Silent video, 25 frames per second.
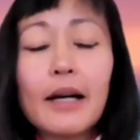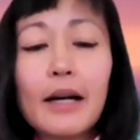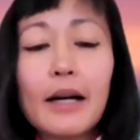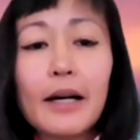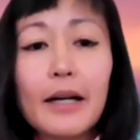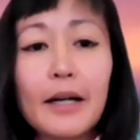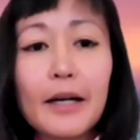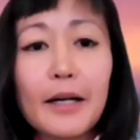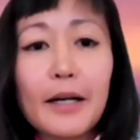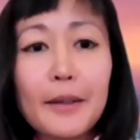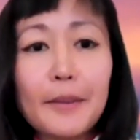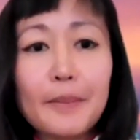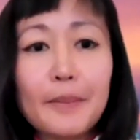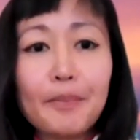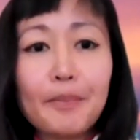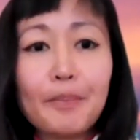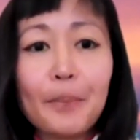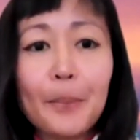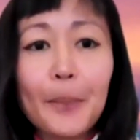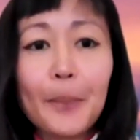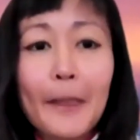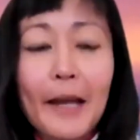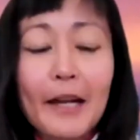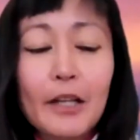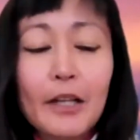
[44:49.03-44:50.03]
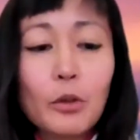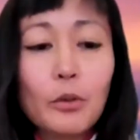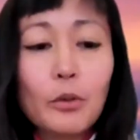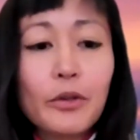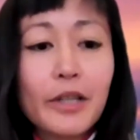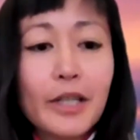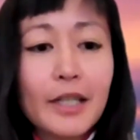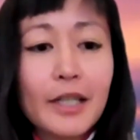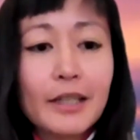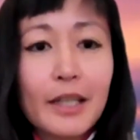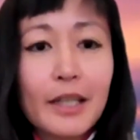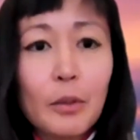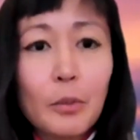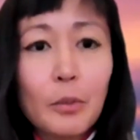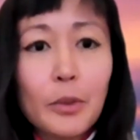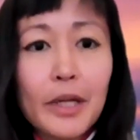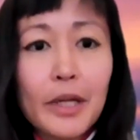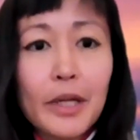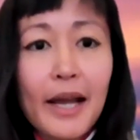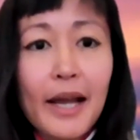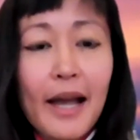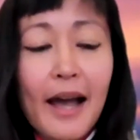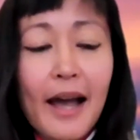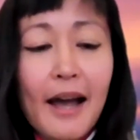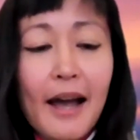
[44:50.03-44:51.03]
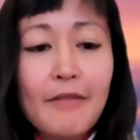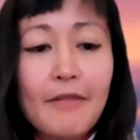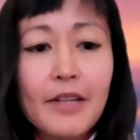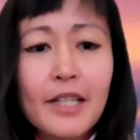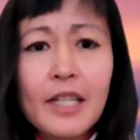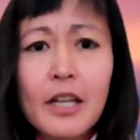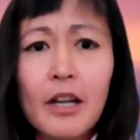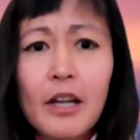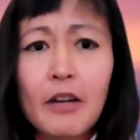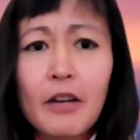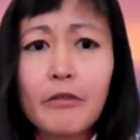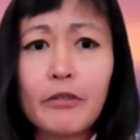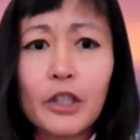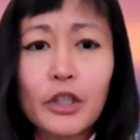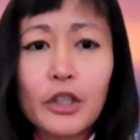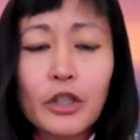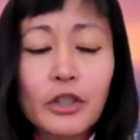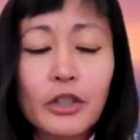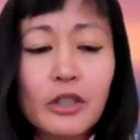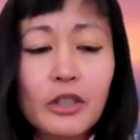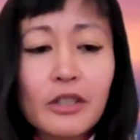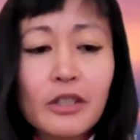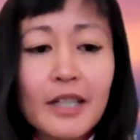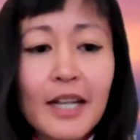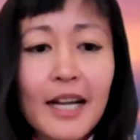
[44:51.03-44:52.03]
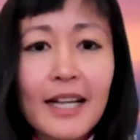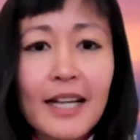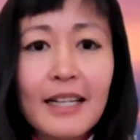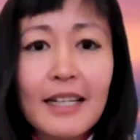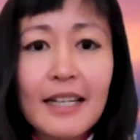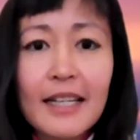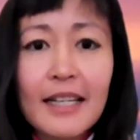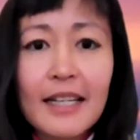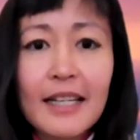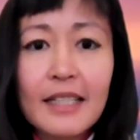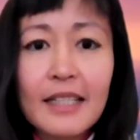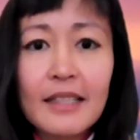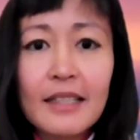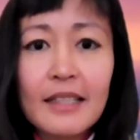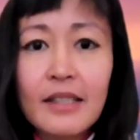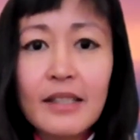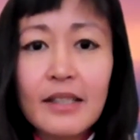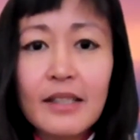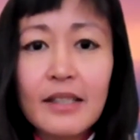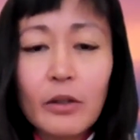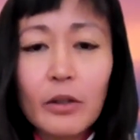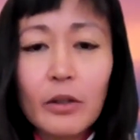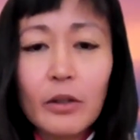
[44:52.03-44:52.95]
I don't think that we have any official guidelines